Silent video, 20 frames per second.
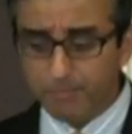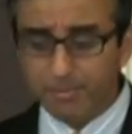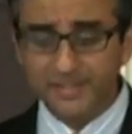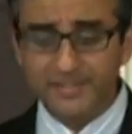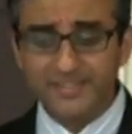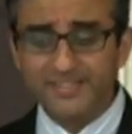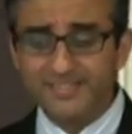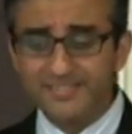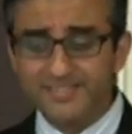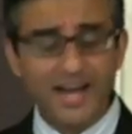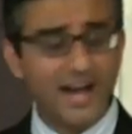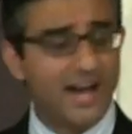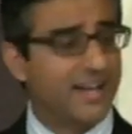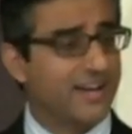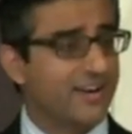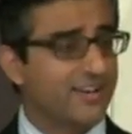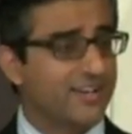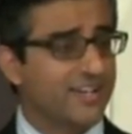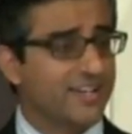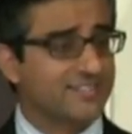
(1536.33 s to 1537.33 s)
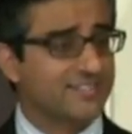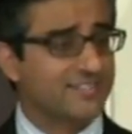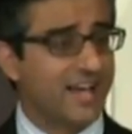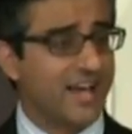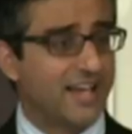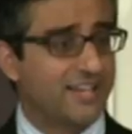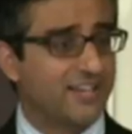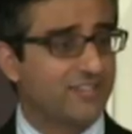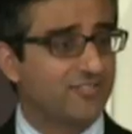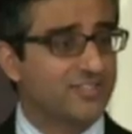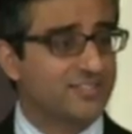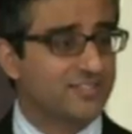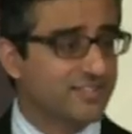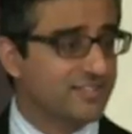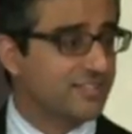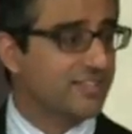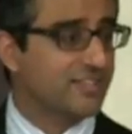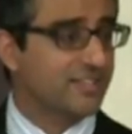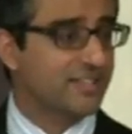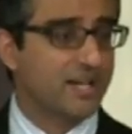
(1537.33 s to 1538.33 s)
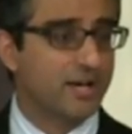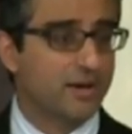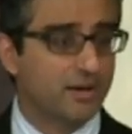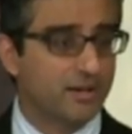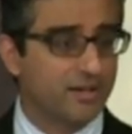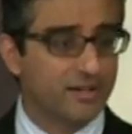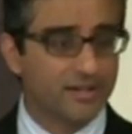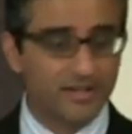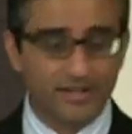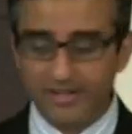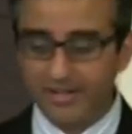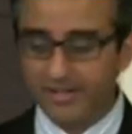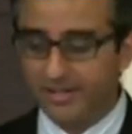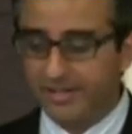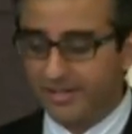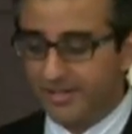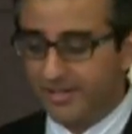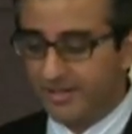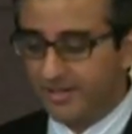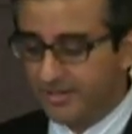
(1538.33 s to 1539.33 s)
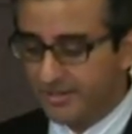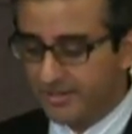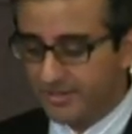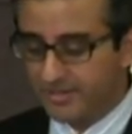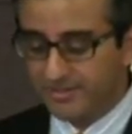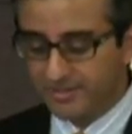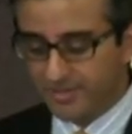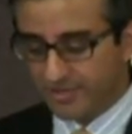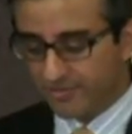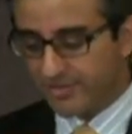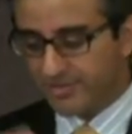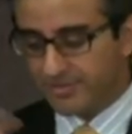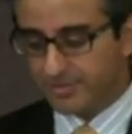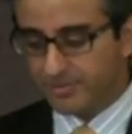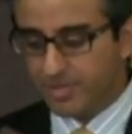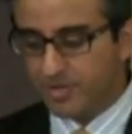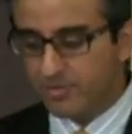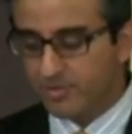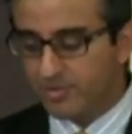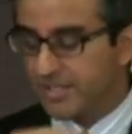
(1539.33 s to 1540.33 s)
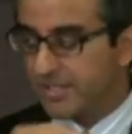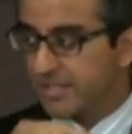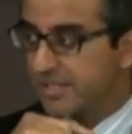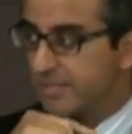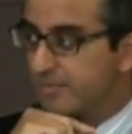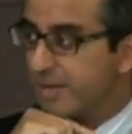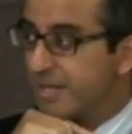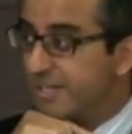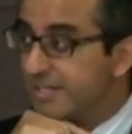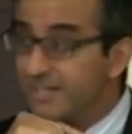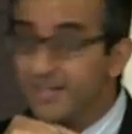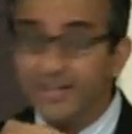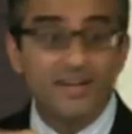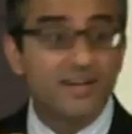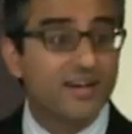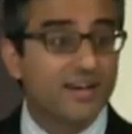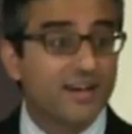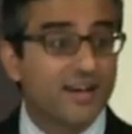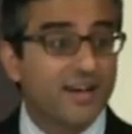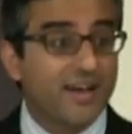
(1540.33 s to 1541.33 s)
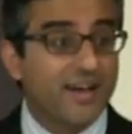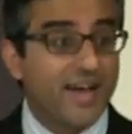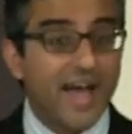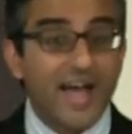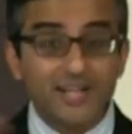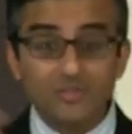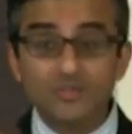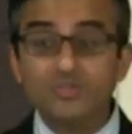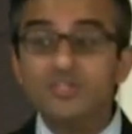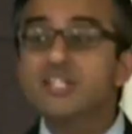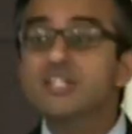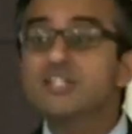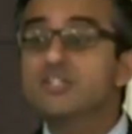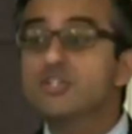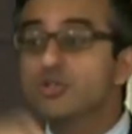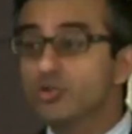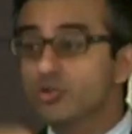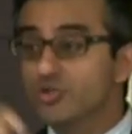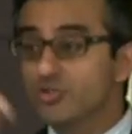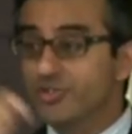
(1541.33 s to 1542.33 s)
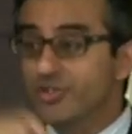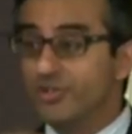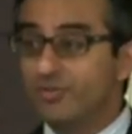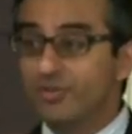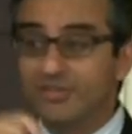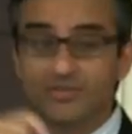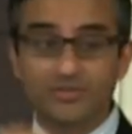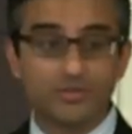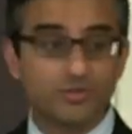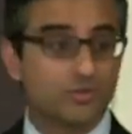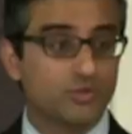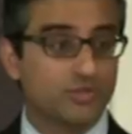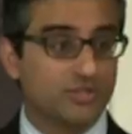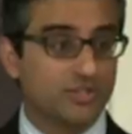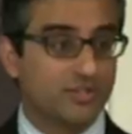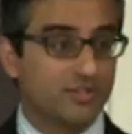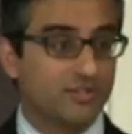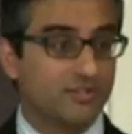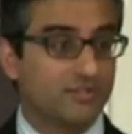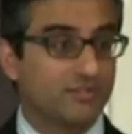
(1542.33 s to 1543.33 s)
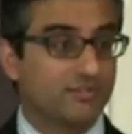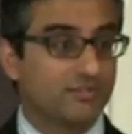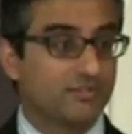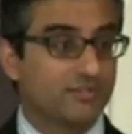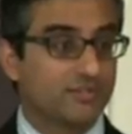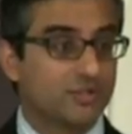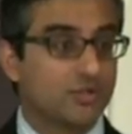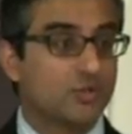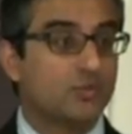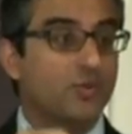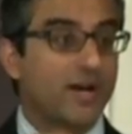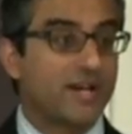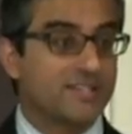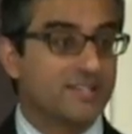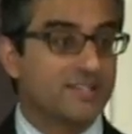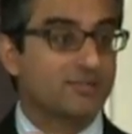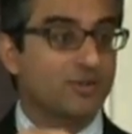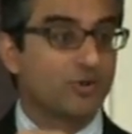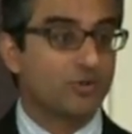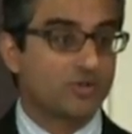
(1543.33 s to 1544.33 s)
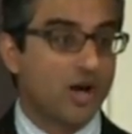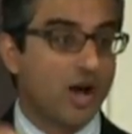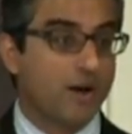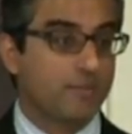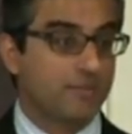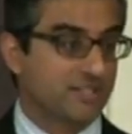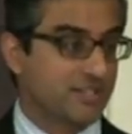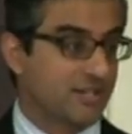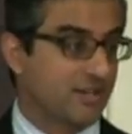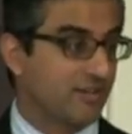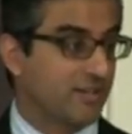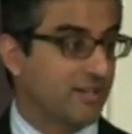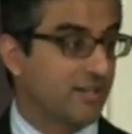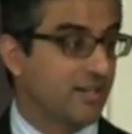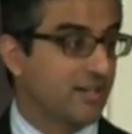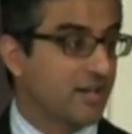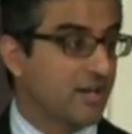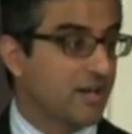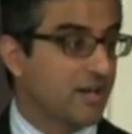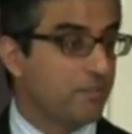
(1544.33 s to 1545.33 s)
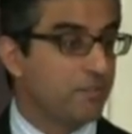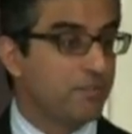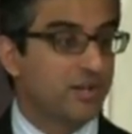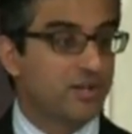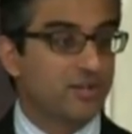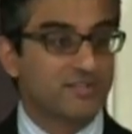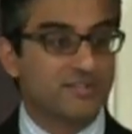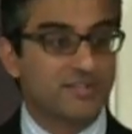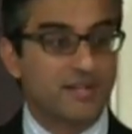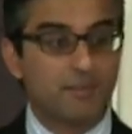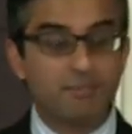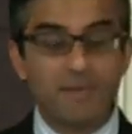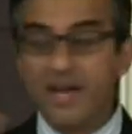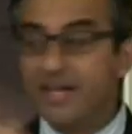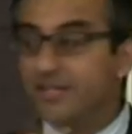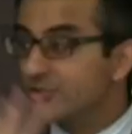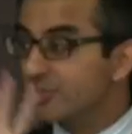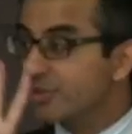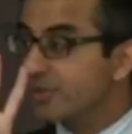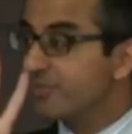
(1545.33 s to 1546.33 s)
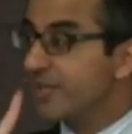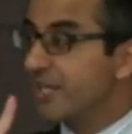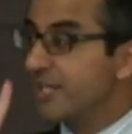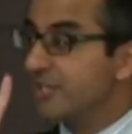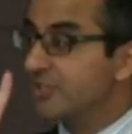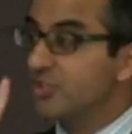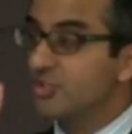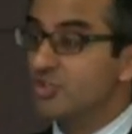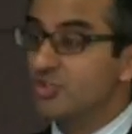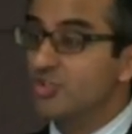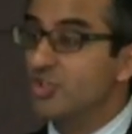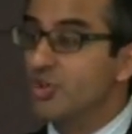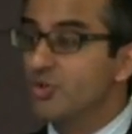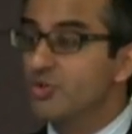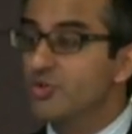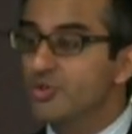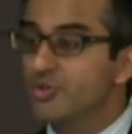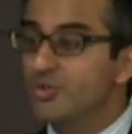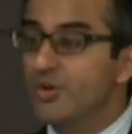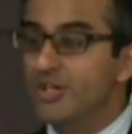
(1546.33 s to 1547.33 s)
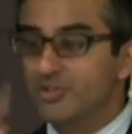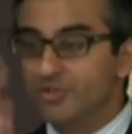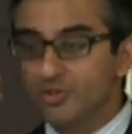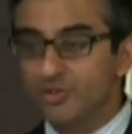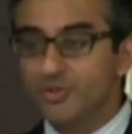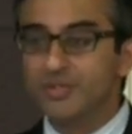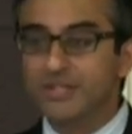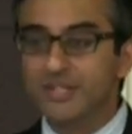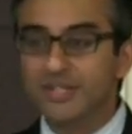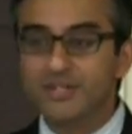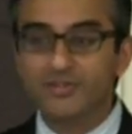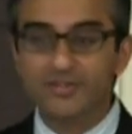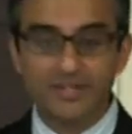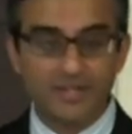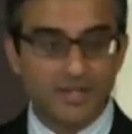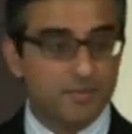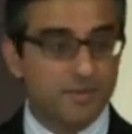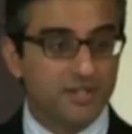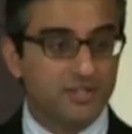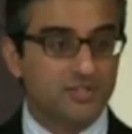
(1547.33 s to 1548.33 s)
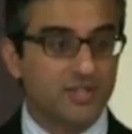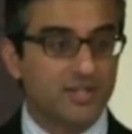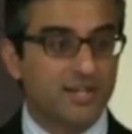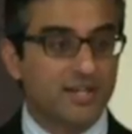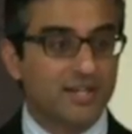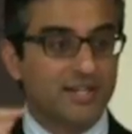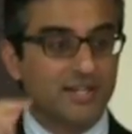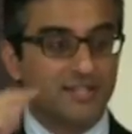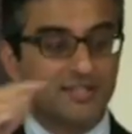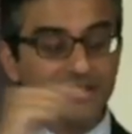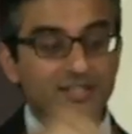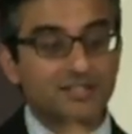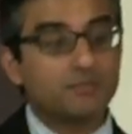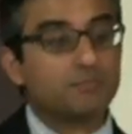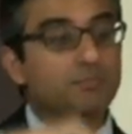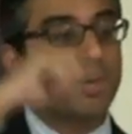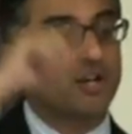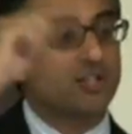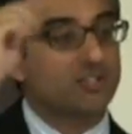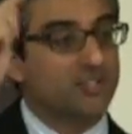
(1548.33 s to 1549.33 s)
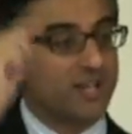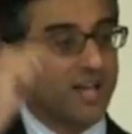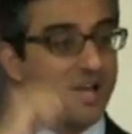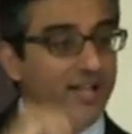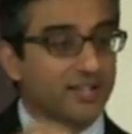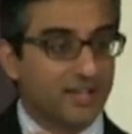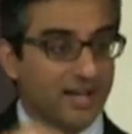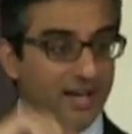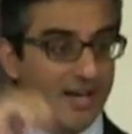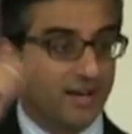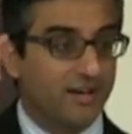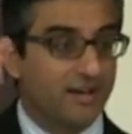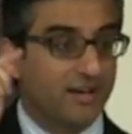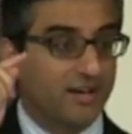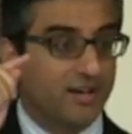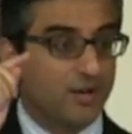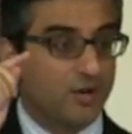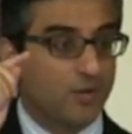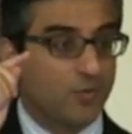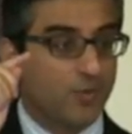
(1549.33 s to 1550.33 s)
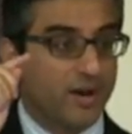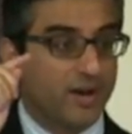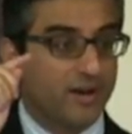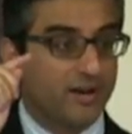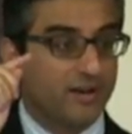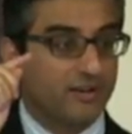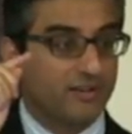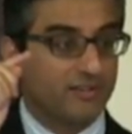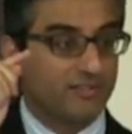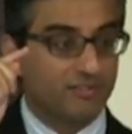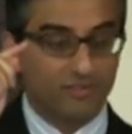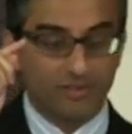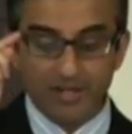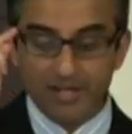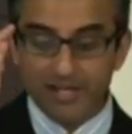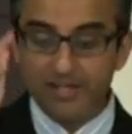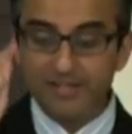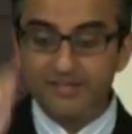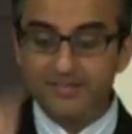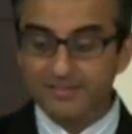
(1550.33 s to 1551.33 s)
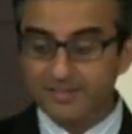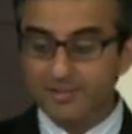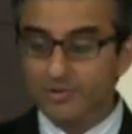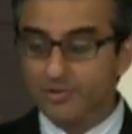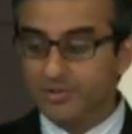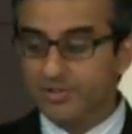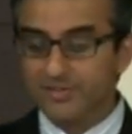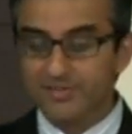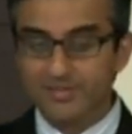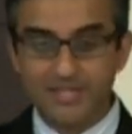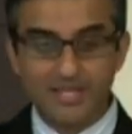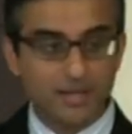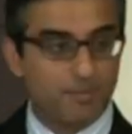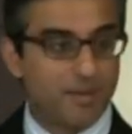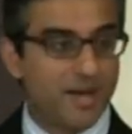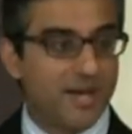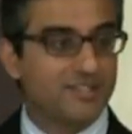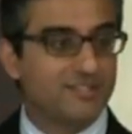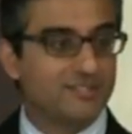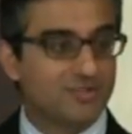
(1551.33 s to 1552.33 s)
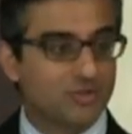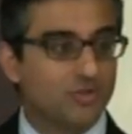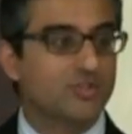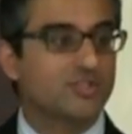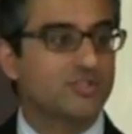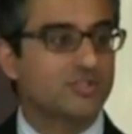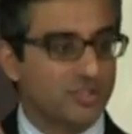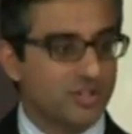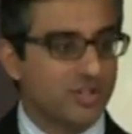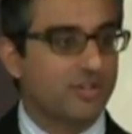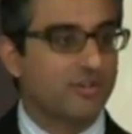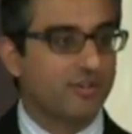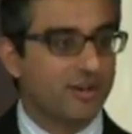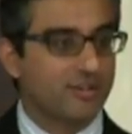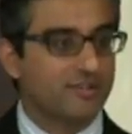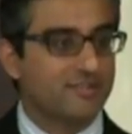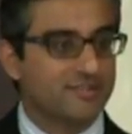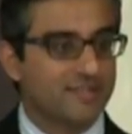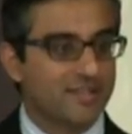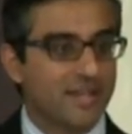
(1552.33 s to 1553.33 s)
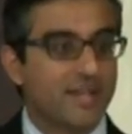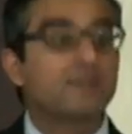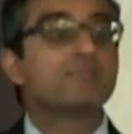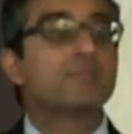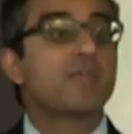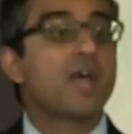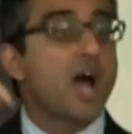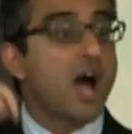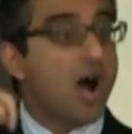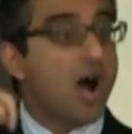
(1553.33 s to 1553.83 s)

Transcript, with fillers: but this guy, our next guy, Nafisatine uh, uh, uh Nafisa actually used the resolution to write his own commentary. Because that manuscript that I just showed you, I'll show you later an image, contains marginalia, where his students, Kirmani's students, turn around and say,